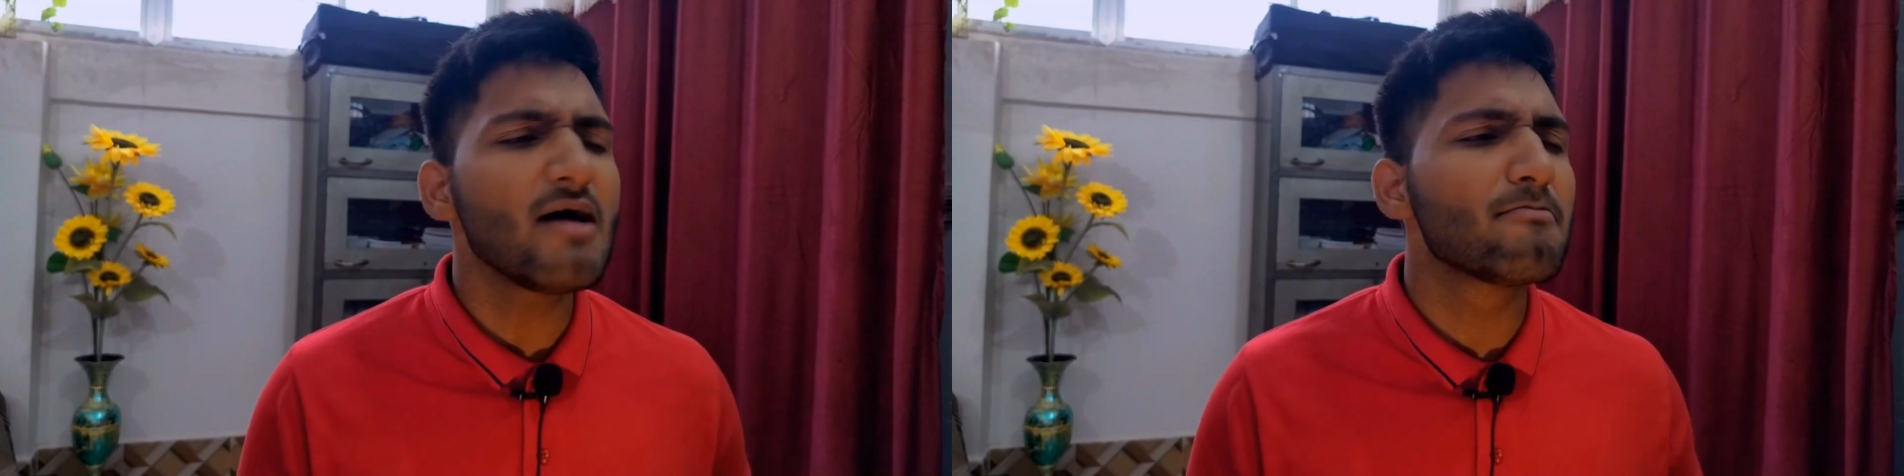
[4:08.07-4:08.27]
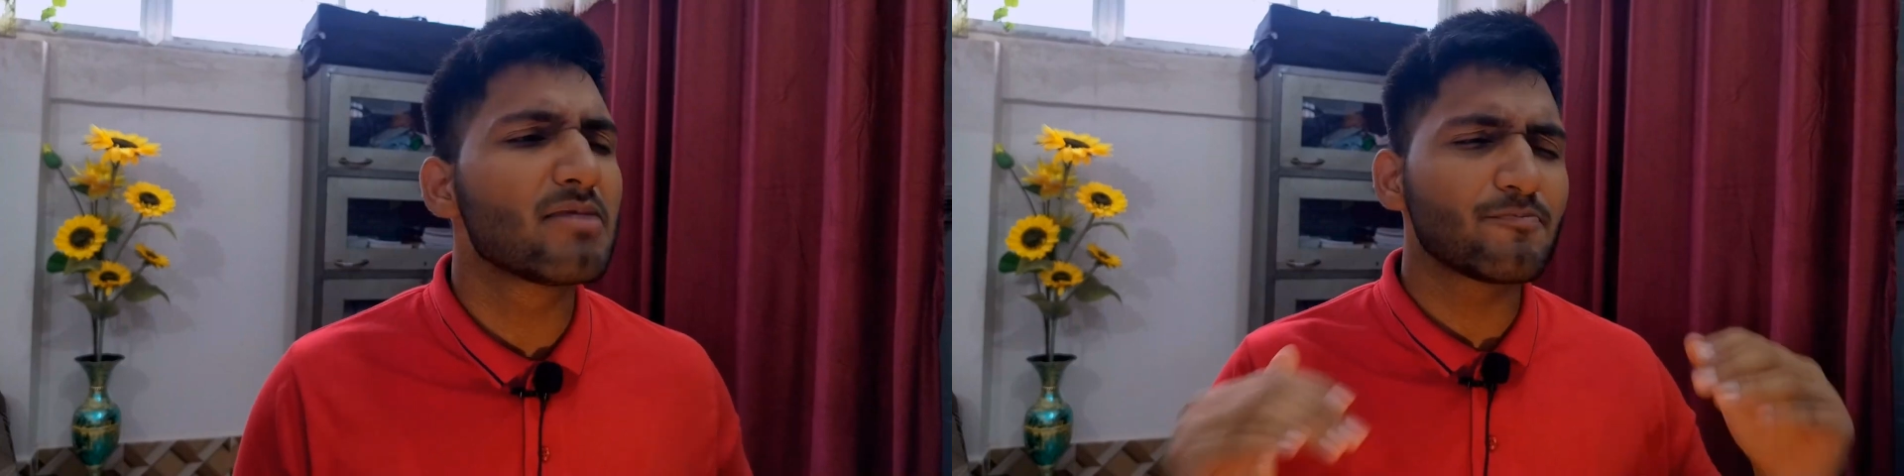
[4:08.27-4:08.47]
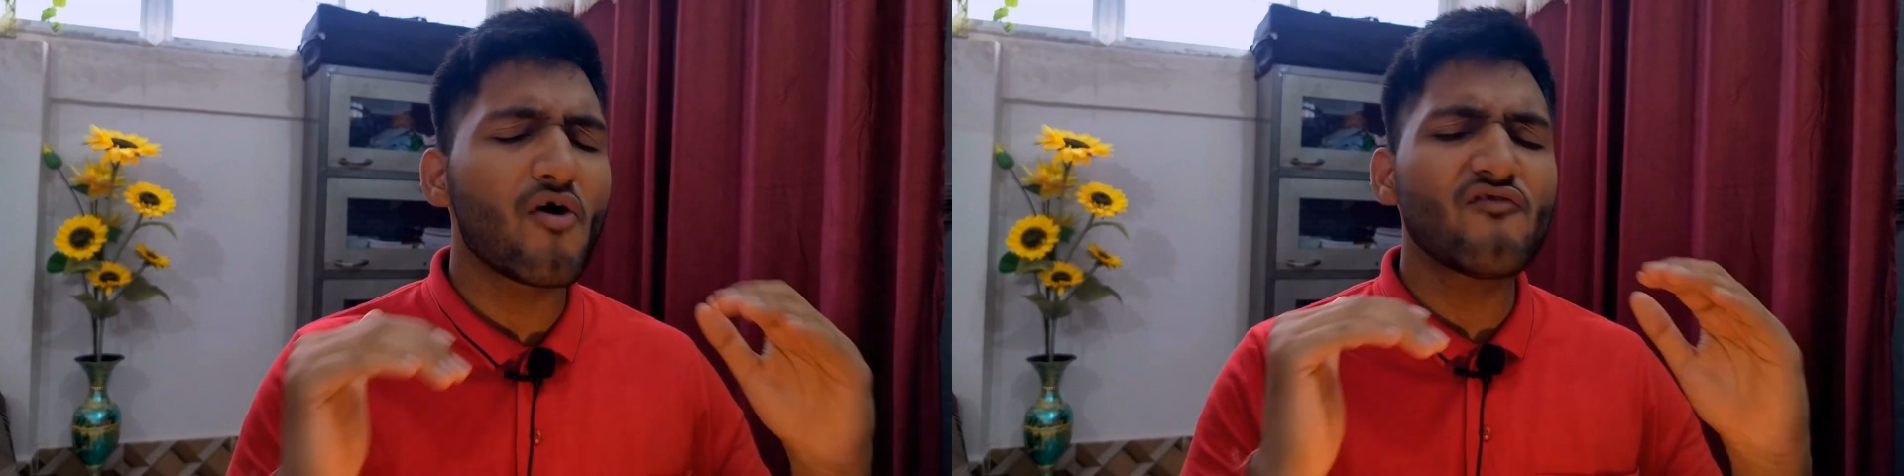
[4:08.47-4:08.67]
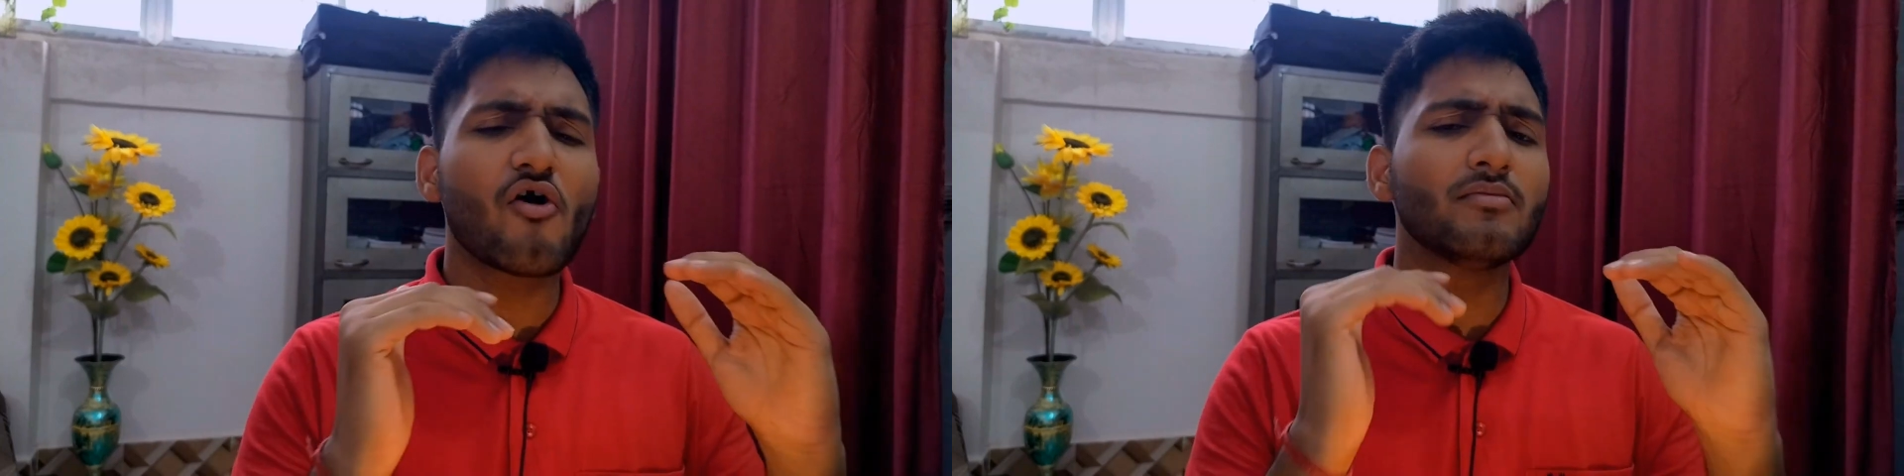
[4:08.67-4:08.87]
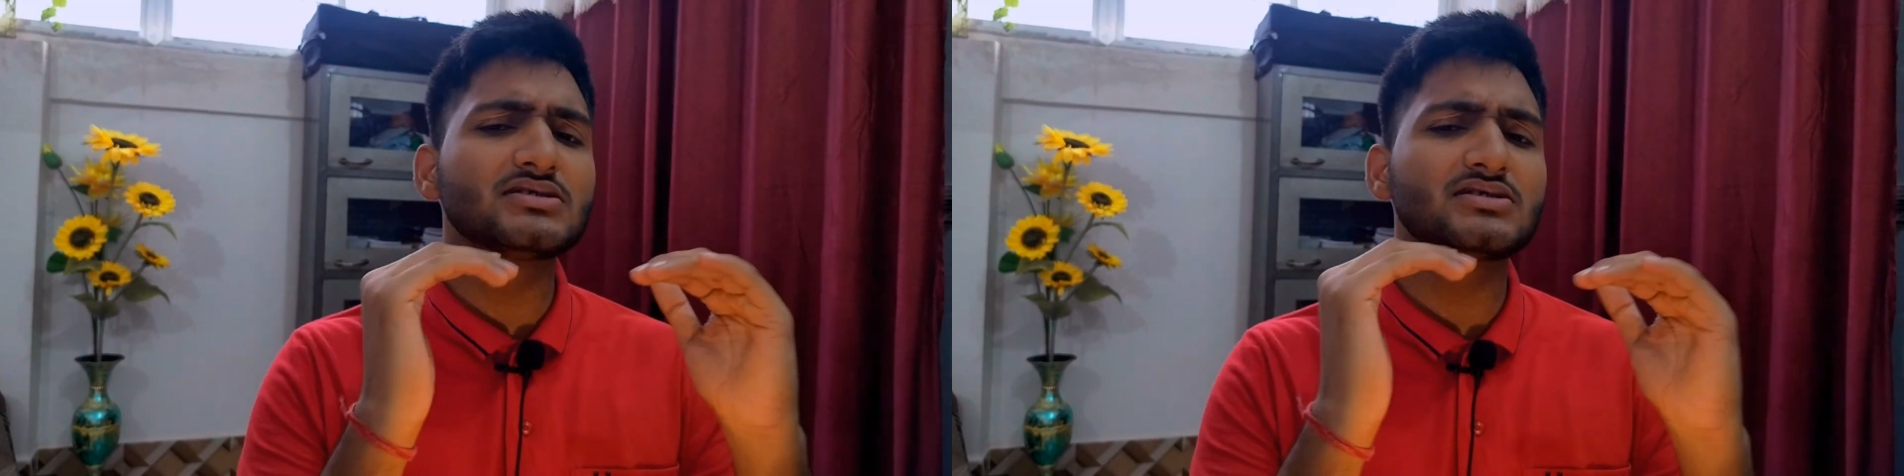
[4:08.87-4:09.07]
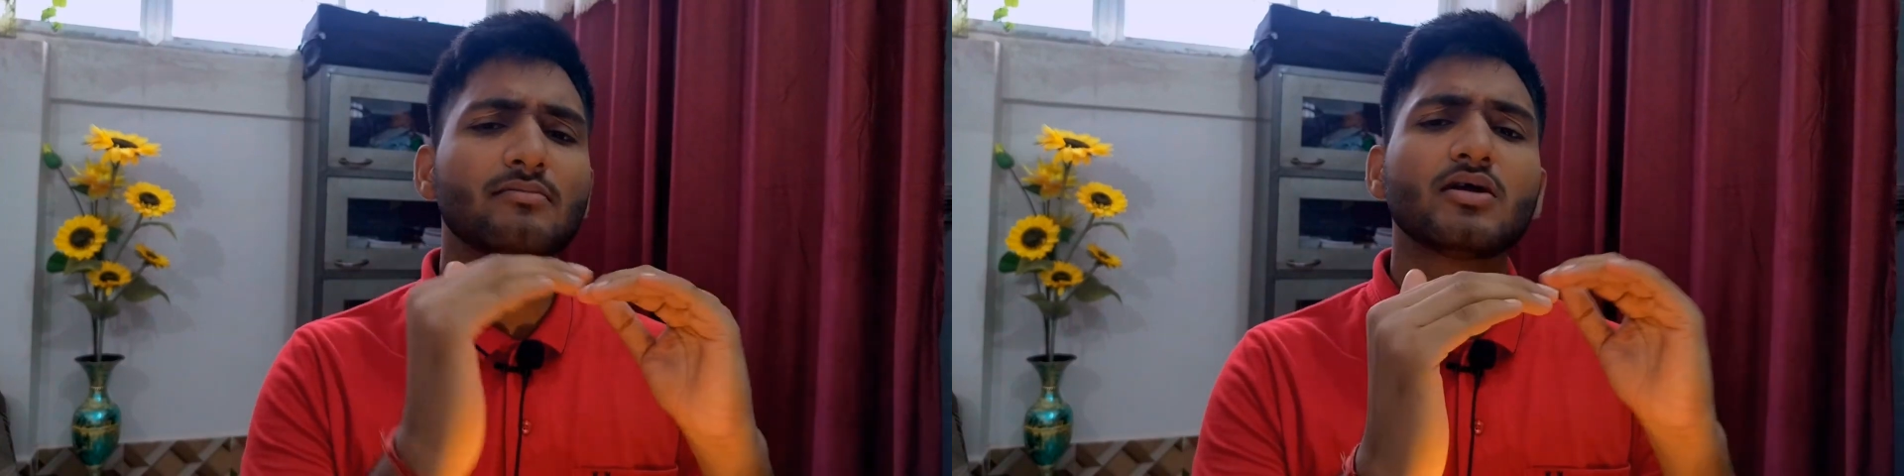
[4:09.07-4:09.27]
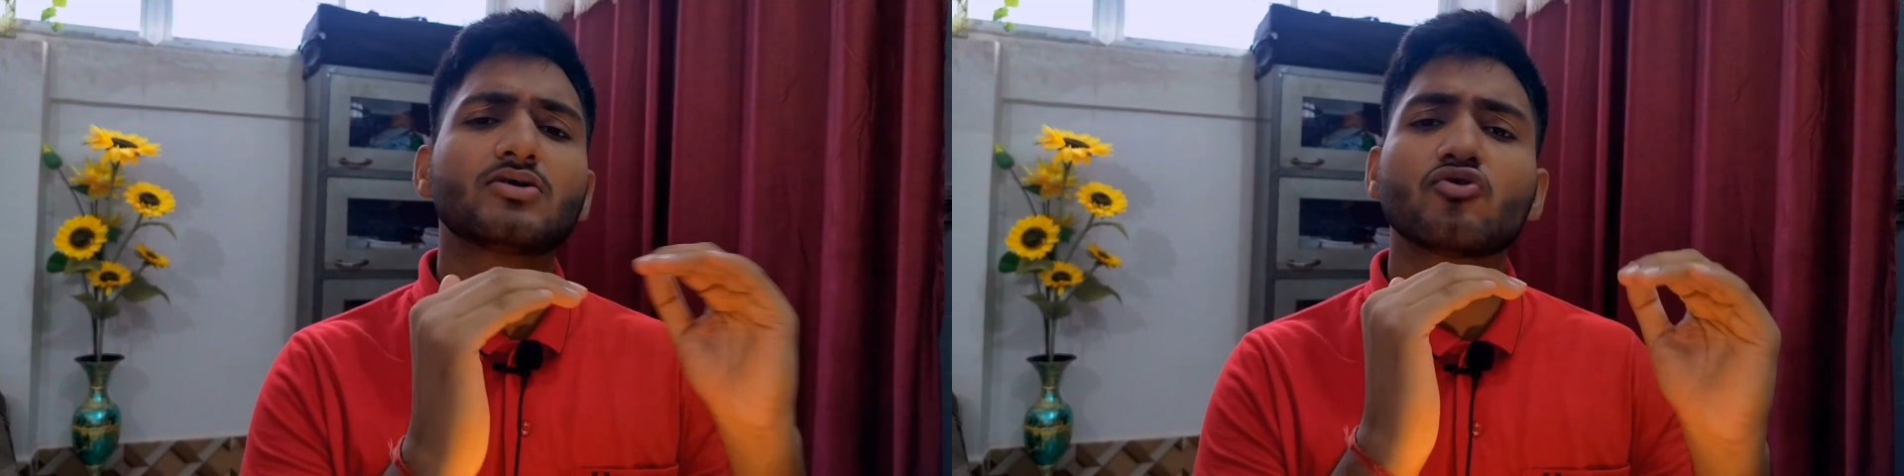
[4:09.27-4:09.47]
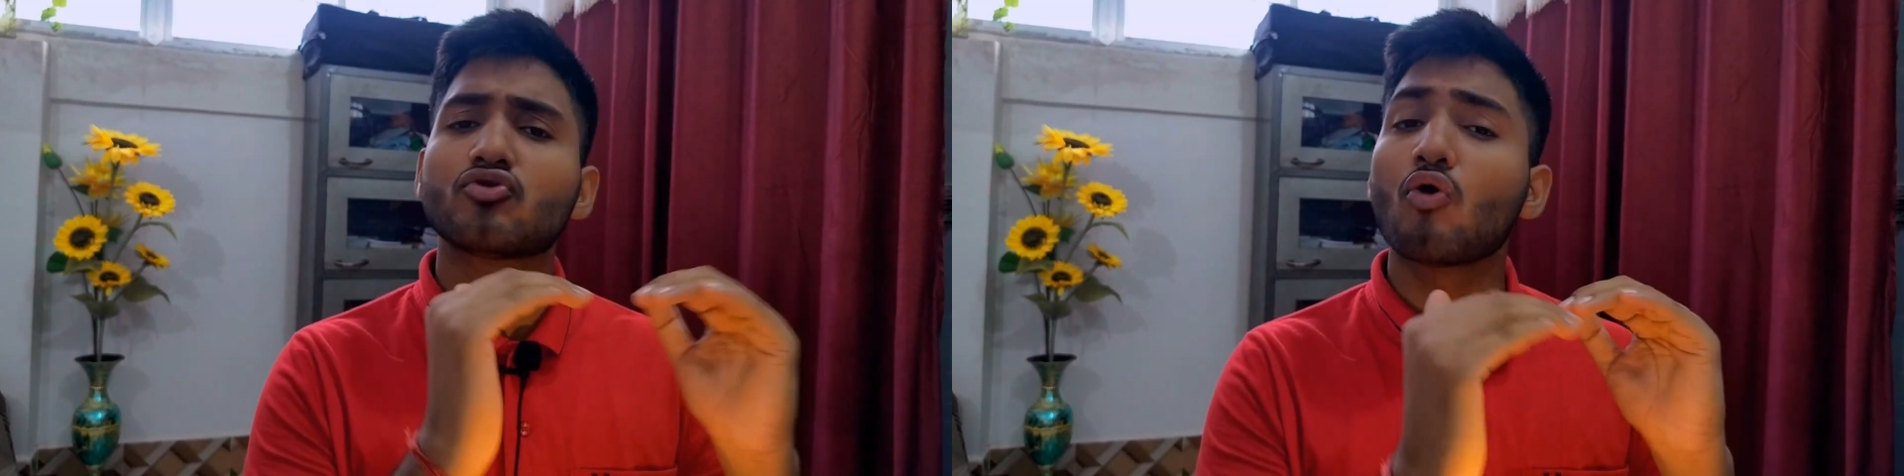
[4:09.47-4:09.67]
but performance
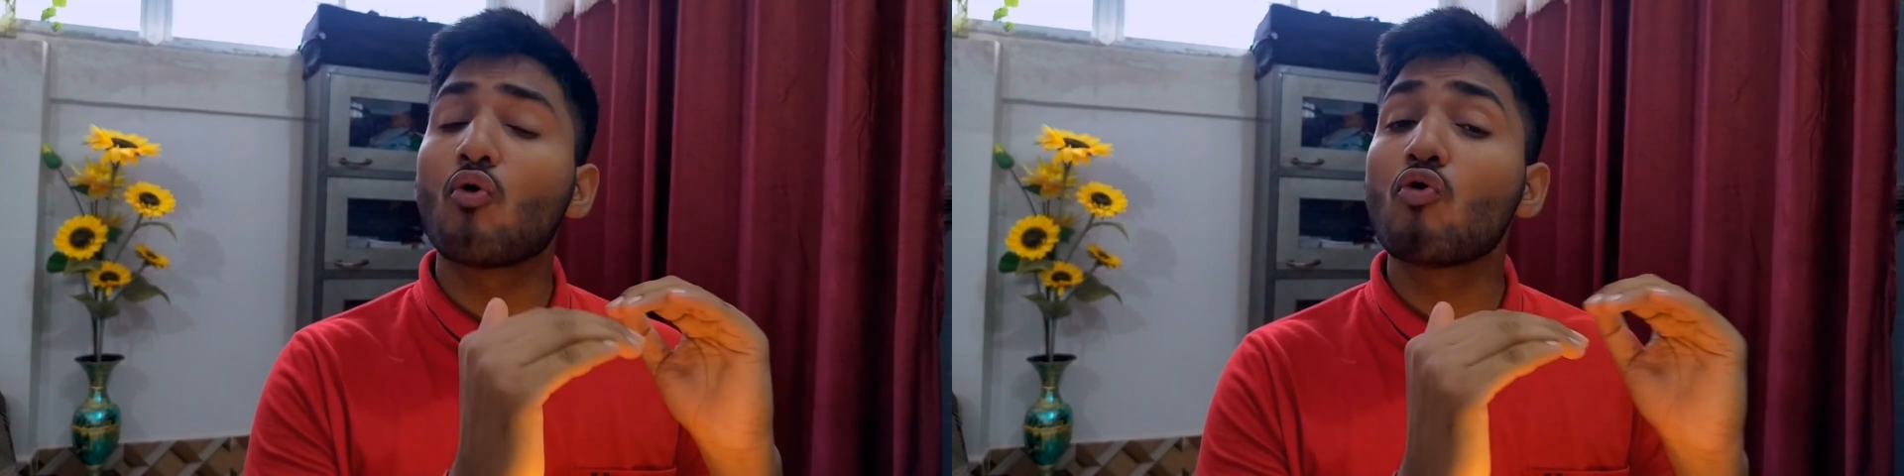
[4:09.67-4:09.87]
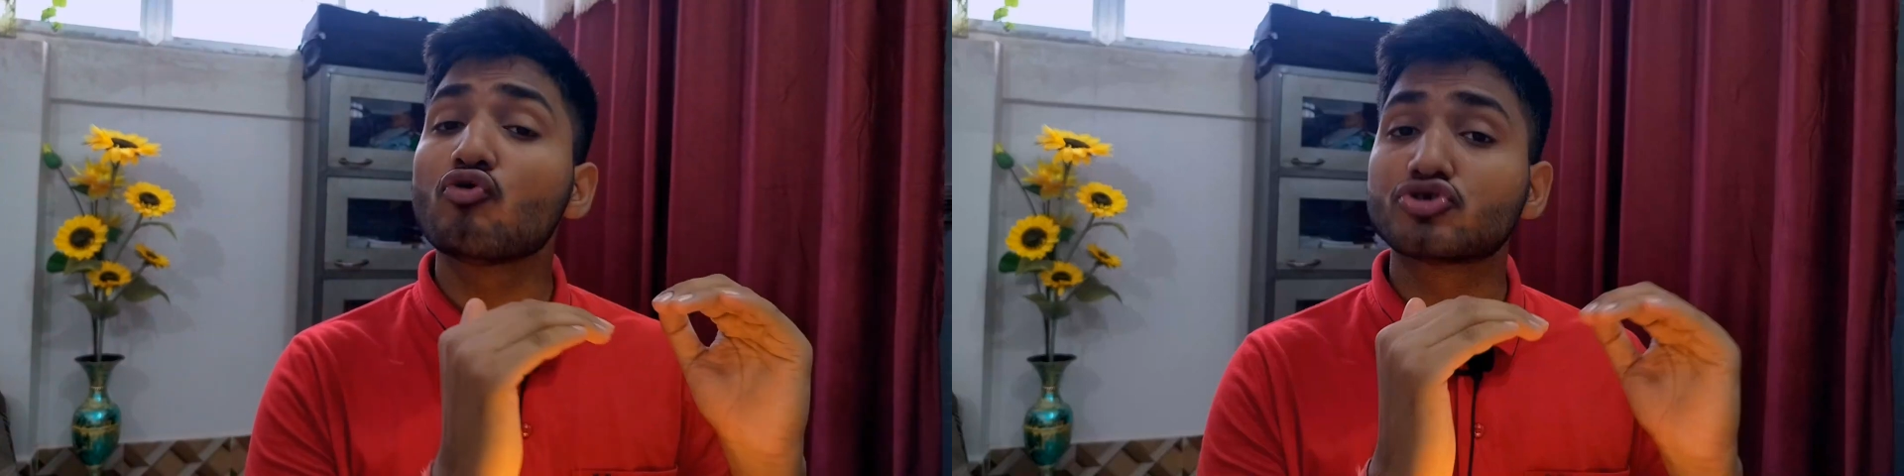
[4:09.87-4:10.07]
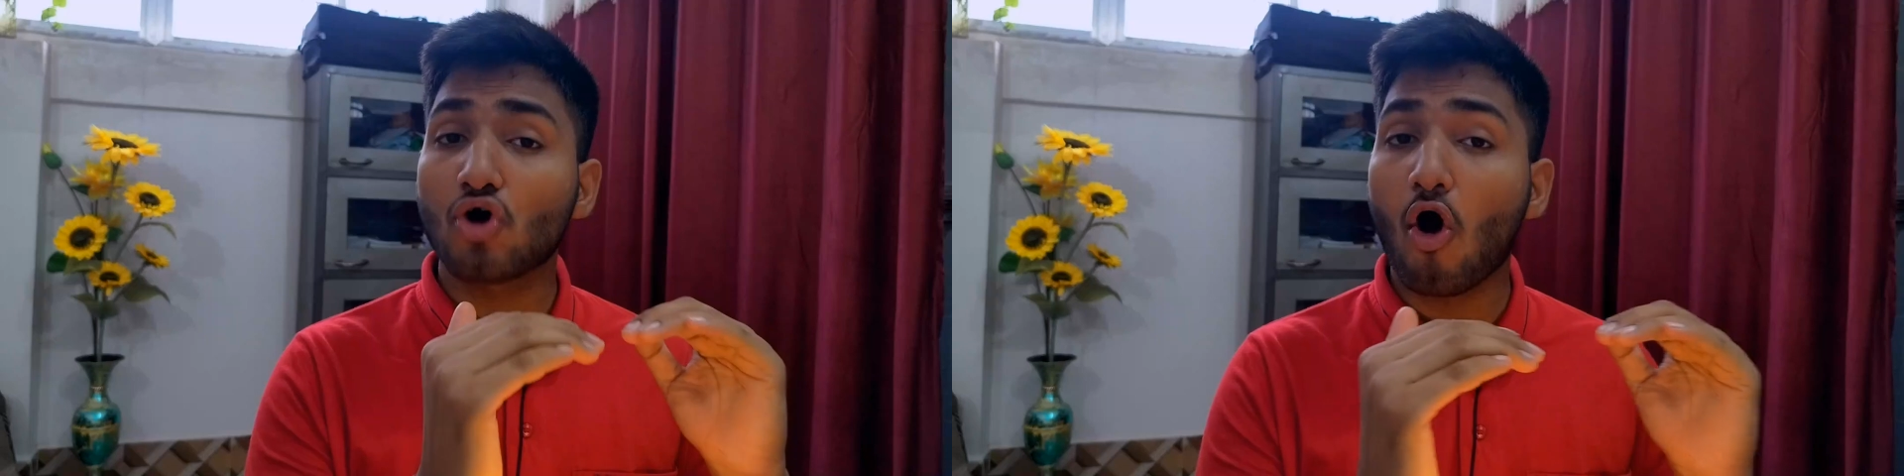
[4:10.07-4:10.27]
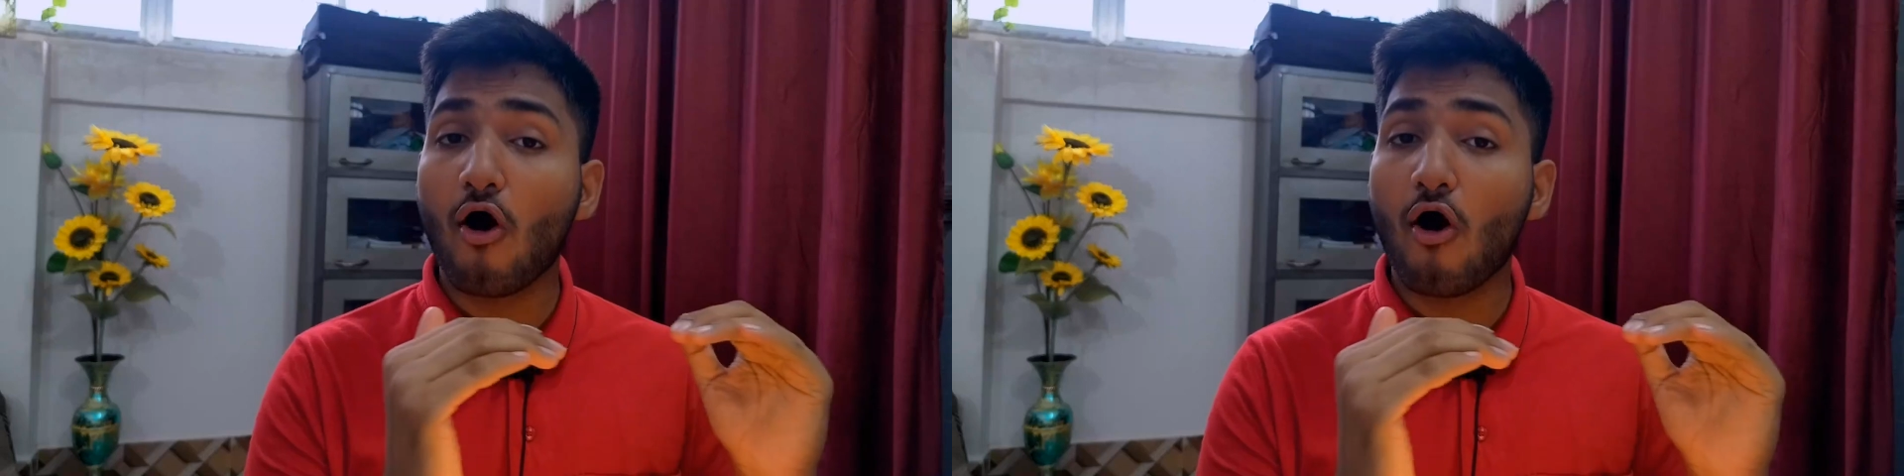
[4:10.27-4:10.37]
similar to those